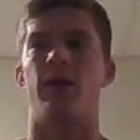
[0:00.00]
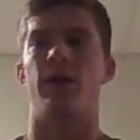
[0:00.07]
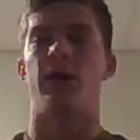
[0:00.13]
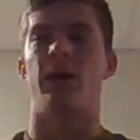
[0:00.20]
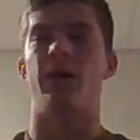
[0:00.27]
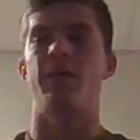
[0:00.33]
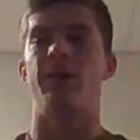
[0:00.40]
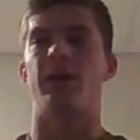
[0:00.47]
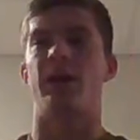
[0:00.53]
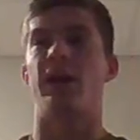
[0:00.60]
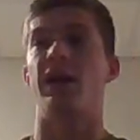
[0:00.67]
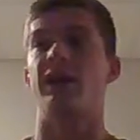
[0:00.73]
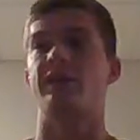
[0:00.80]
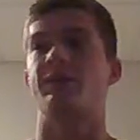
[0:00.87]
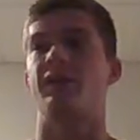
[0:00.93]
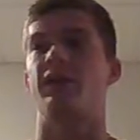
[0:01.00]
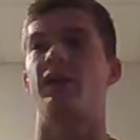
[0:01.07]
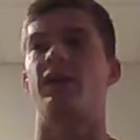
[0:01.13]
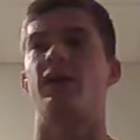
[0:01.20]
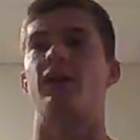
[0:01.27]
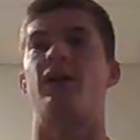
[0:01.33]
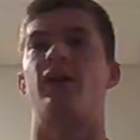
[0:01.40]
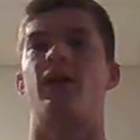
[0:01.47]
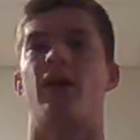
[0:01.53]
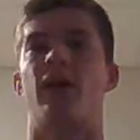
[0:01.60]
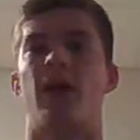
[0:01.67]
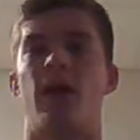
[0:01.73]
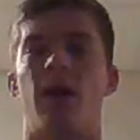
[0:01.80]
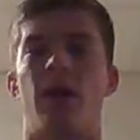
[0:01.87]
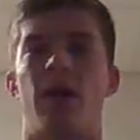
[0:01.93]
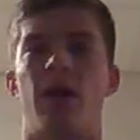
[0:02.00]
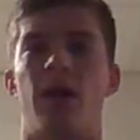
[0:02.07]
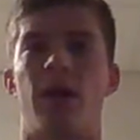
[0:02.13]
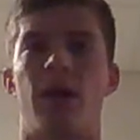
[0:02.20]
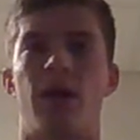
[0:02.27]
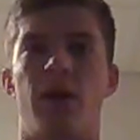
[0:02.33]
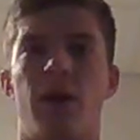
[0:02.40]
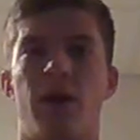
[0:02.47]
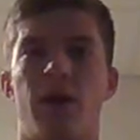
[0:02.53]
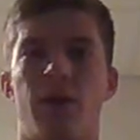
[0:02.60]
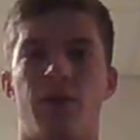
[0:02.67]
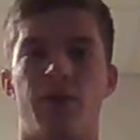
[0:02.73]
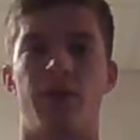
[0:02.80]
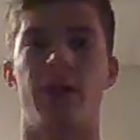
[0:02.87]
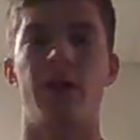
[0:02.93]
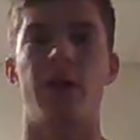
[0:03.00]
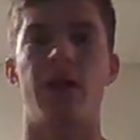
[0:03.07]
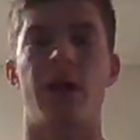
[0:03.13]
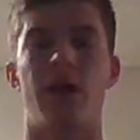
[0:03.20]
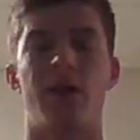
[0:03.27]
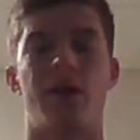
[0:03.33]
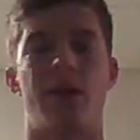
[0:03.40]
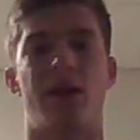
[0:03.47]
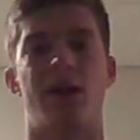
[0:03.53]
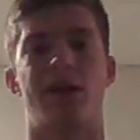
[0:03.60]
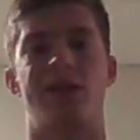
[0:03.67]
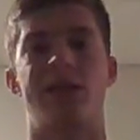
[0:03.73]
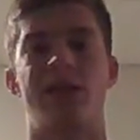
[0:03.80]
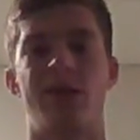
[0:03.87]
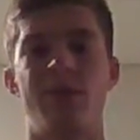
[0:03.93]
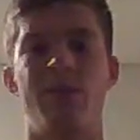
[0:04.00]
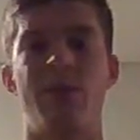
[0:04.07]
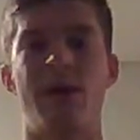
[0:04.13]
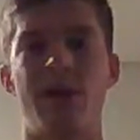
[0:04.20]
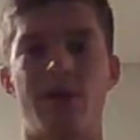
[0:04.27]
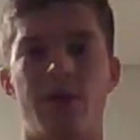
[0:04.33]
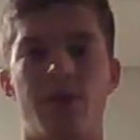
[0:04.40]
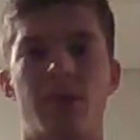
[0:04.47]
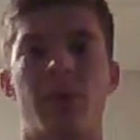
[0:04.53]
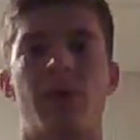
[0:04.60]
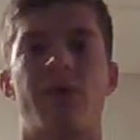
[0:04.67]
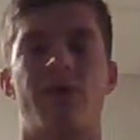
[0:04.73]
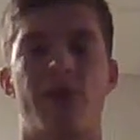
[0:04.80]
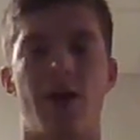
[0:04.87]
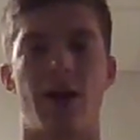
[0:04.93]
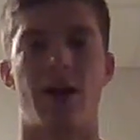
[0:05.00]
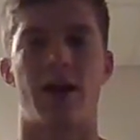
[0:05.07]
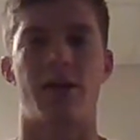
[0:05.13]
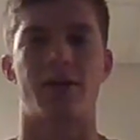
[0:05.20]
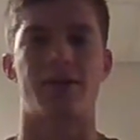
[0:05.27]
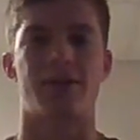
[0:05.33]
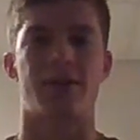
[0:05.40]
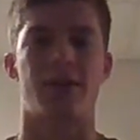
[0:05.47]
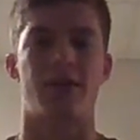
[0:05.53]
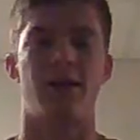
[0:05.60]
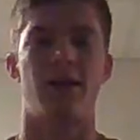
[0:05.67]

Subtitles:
him and a classmate rented out a 10-bedroom frat house